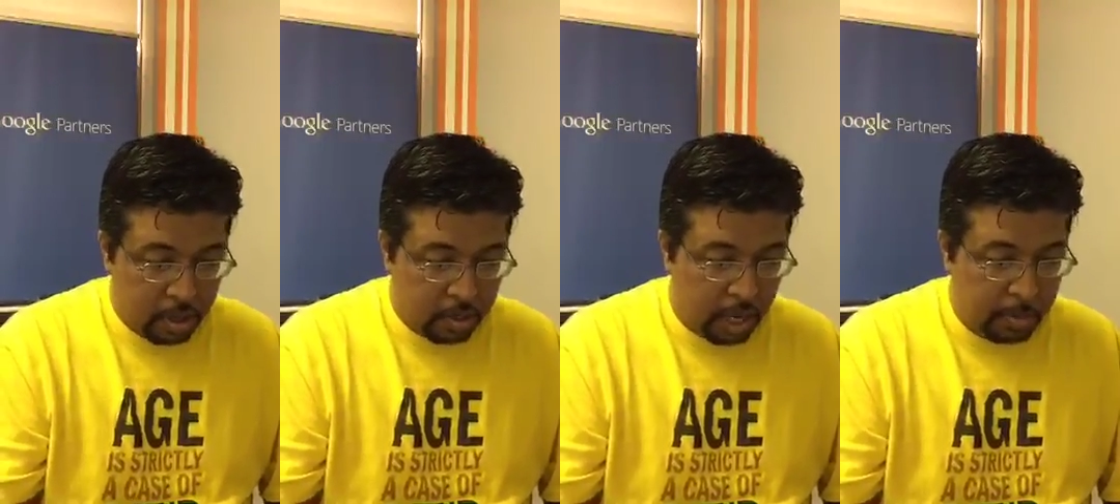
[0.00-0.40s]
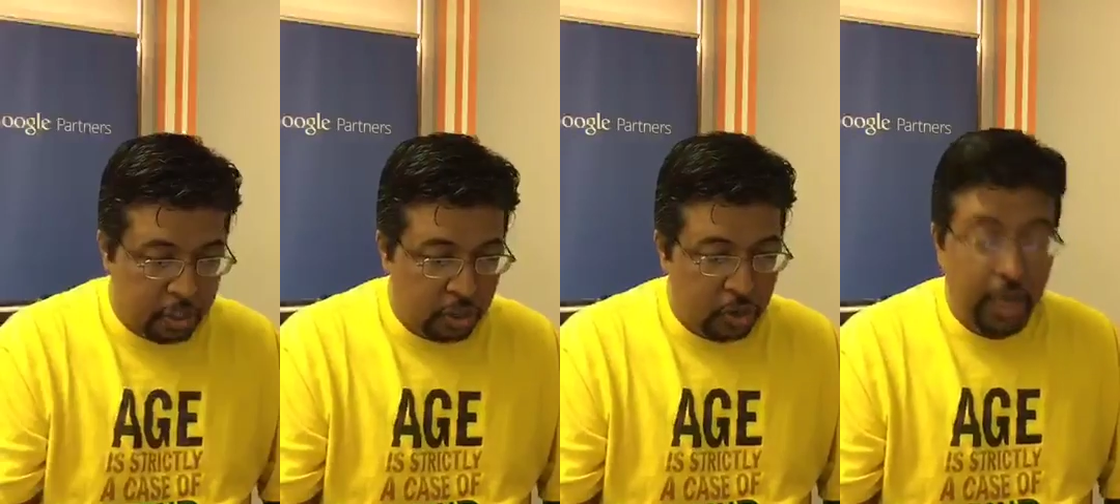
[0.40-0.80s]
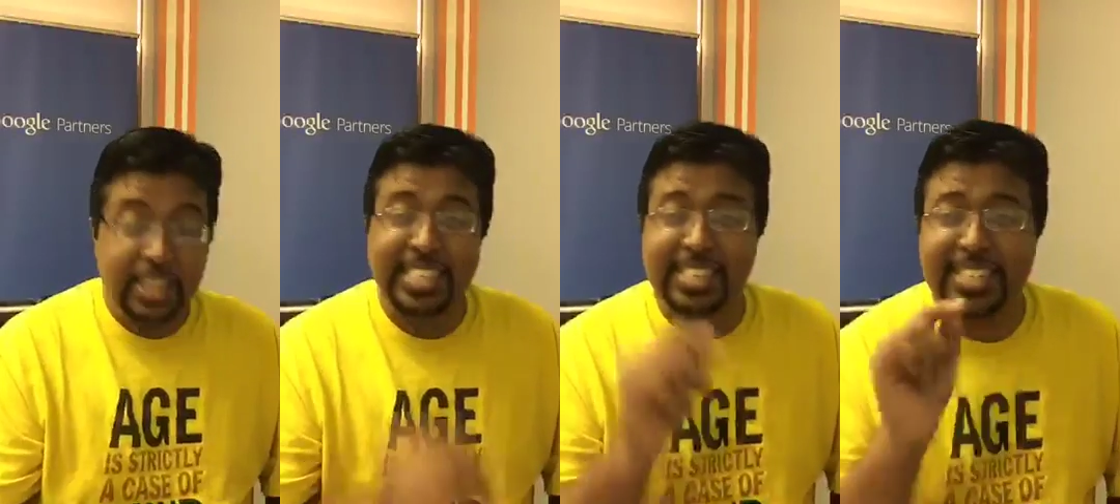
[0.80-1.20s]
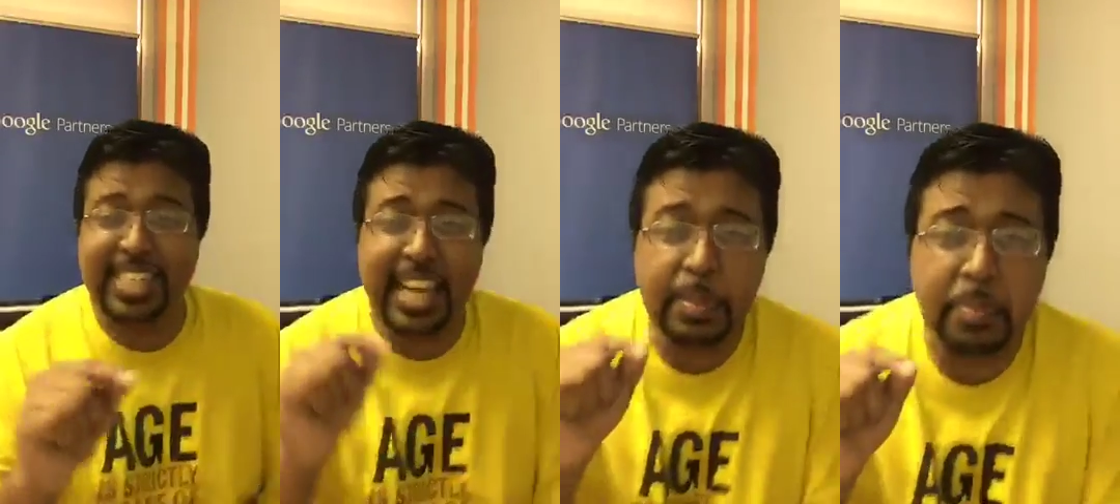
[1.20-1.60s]
So let me show you. And these are the
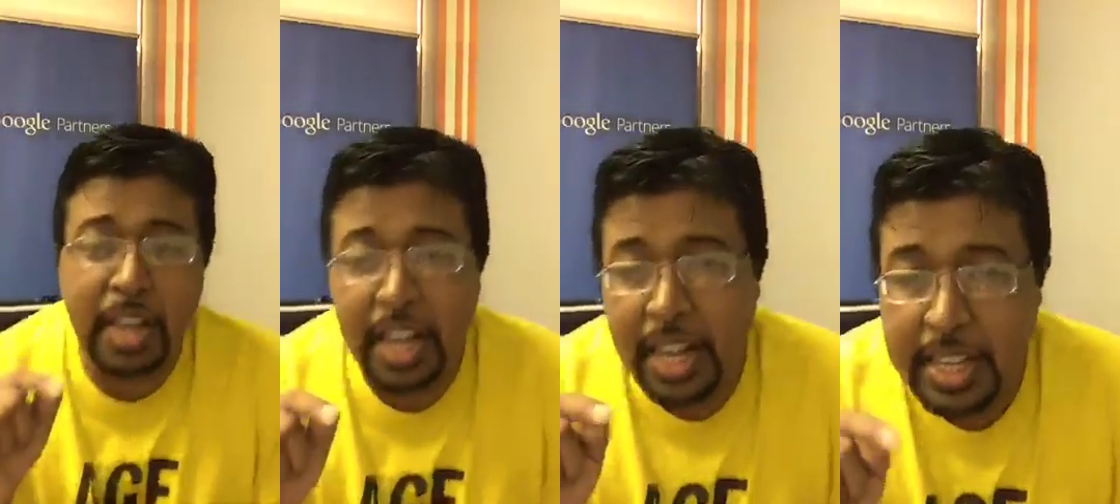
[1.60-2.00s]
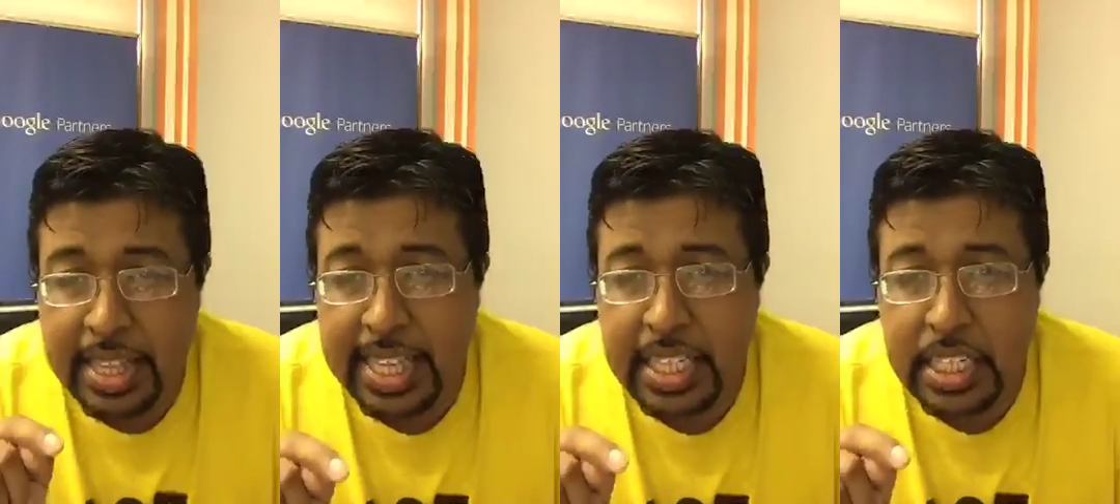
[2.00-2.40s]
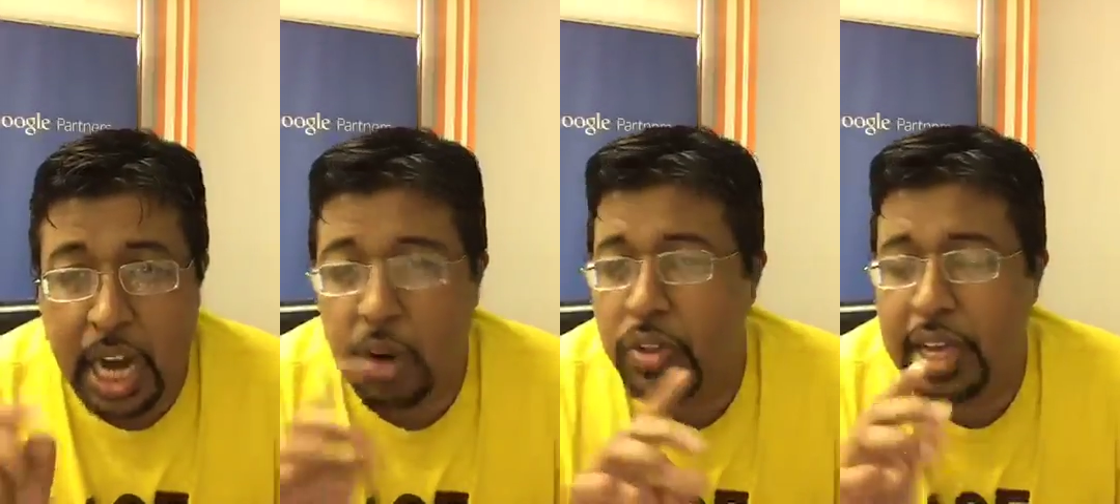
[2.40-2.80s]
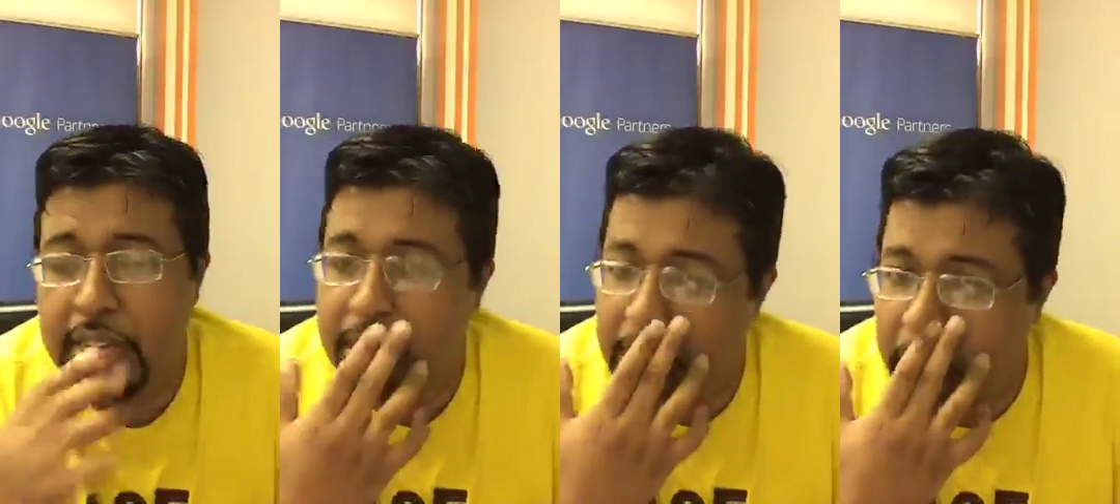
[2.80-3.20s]
same. These, I don't
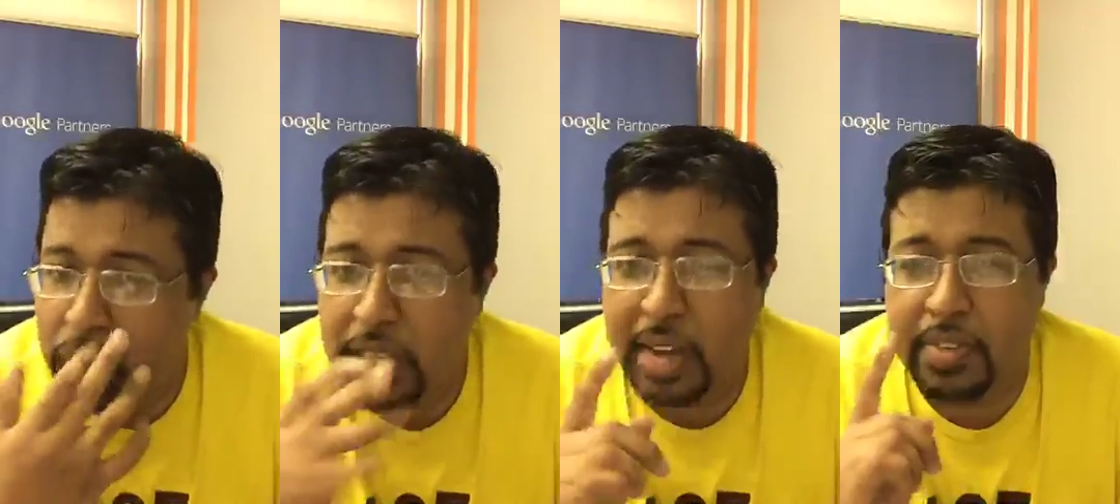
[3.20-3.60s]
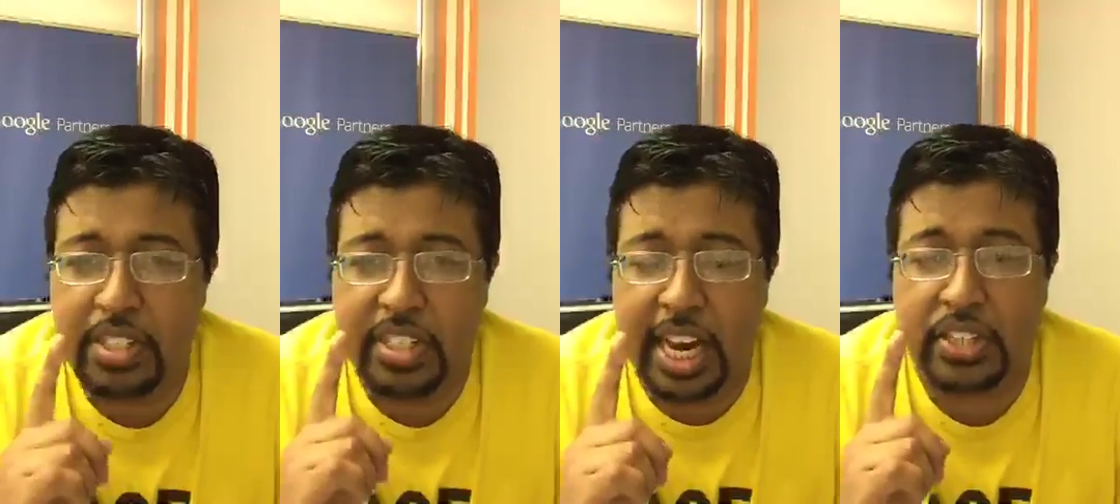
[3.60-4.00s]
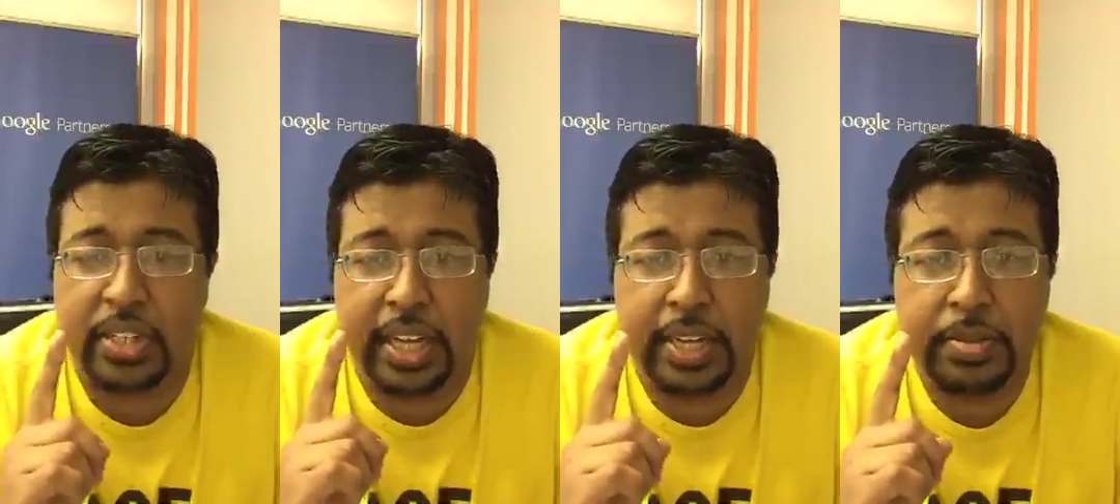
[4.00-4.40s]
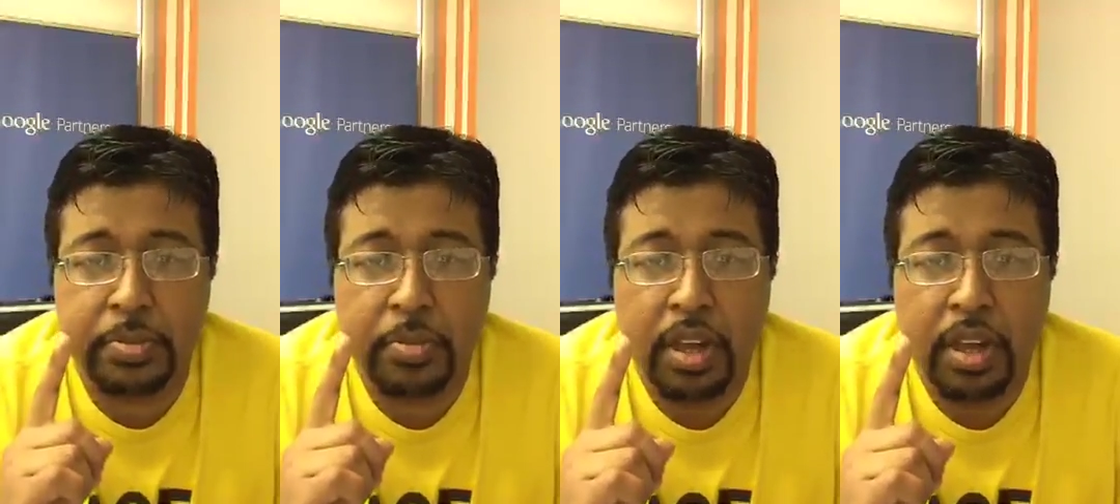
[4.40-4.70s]
think, I don't think they have international yet.